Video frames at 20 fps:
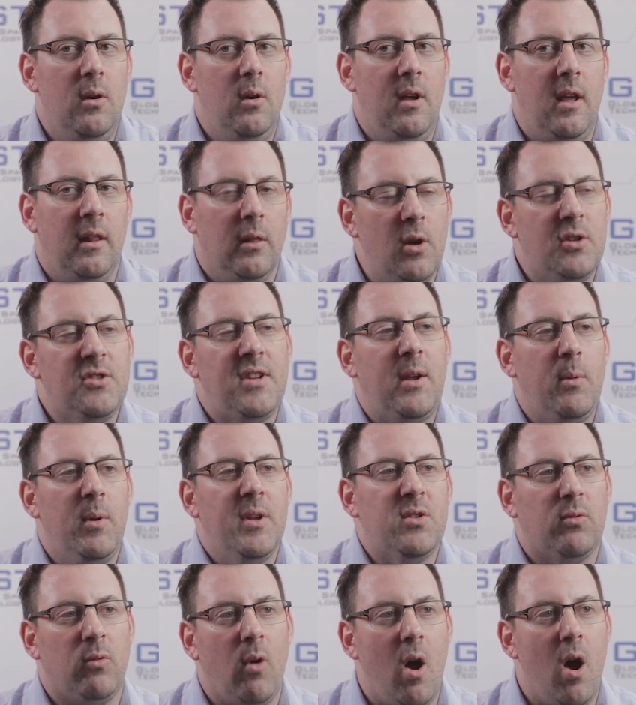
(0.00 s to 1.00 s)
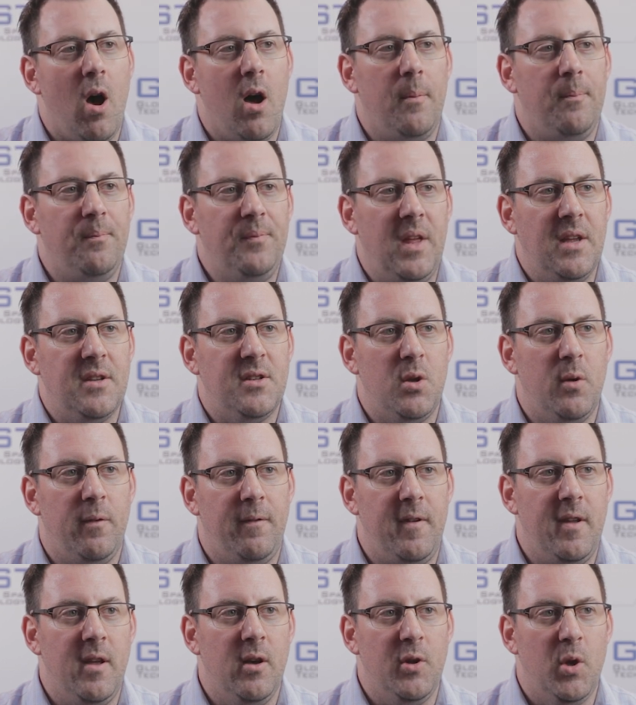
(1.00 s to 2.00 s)
It looks like when it's wrong is you
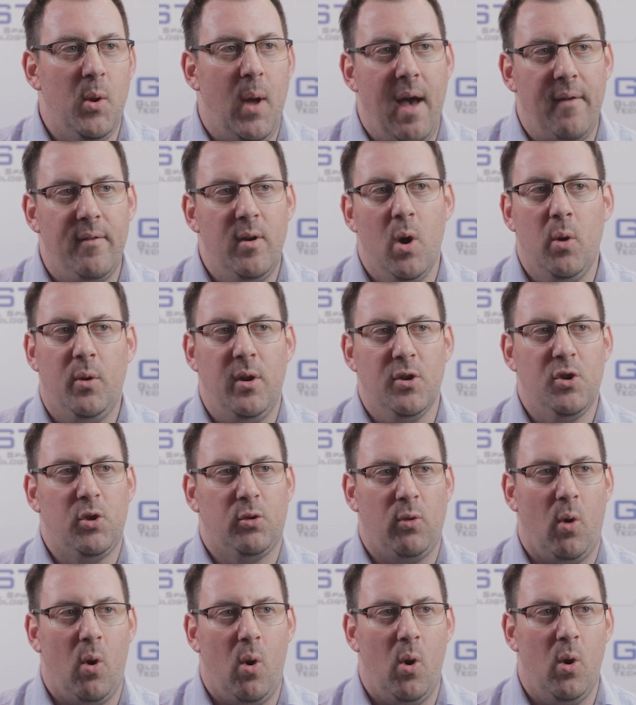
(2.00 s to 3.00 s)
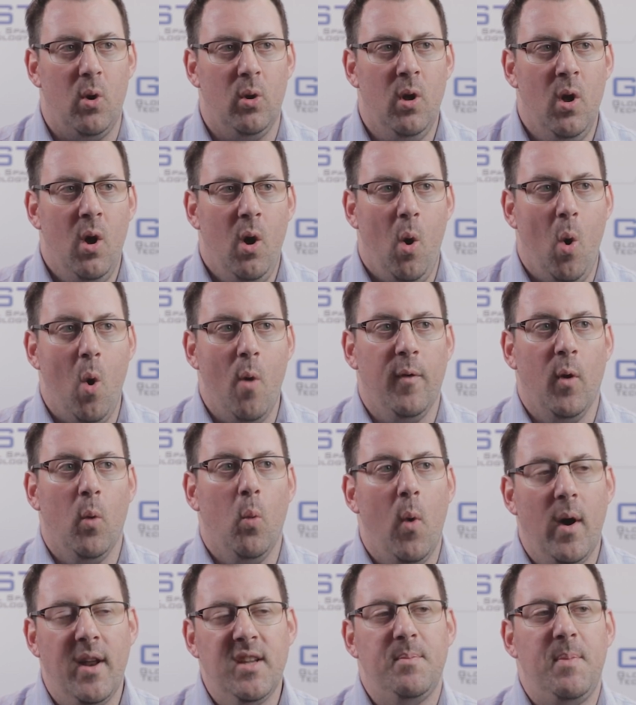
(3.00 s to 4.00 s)
feel you have no control over
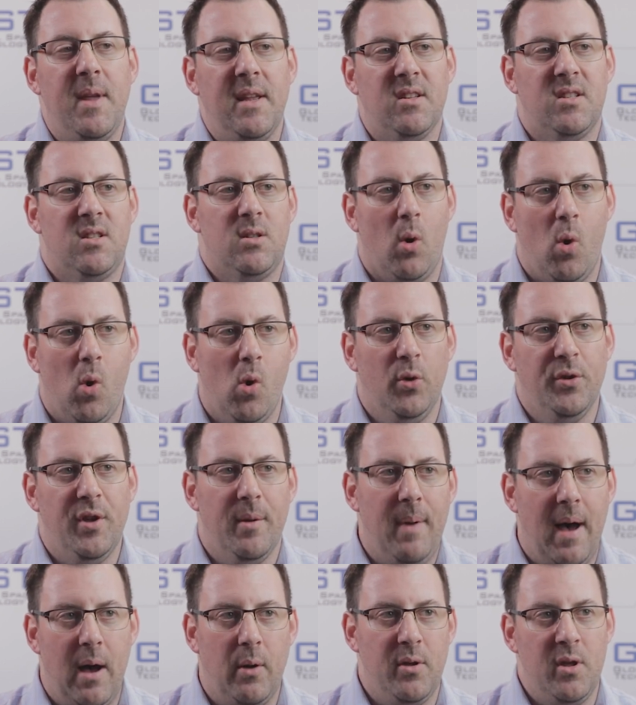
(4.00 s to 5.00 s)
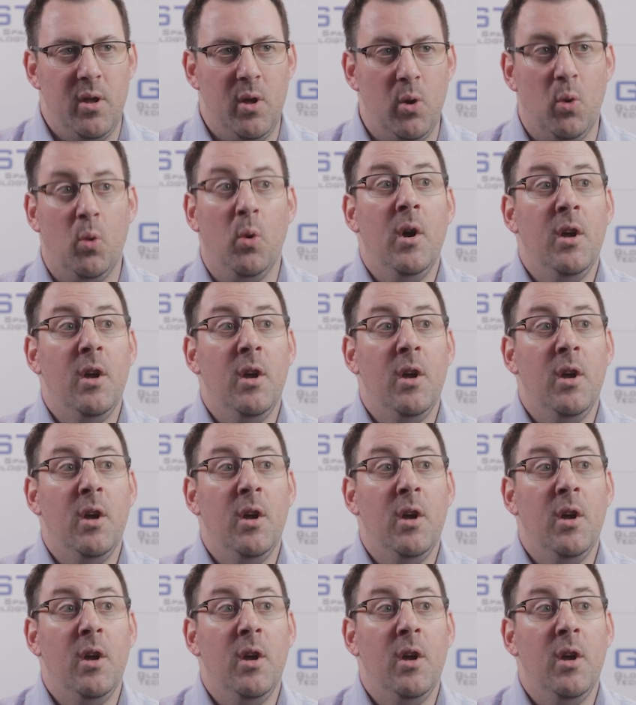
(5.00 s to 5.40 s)
what is being sold about you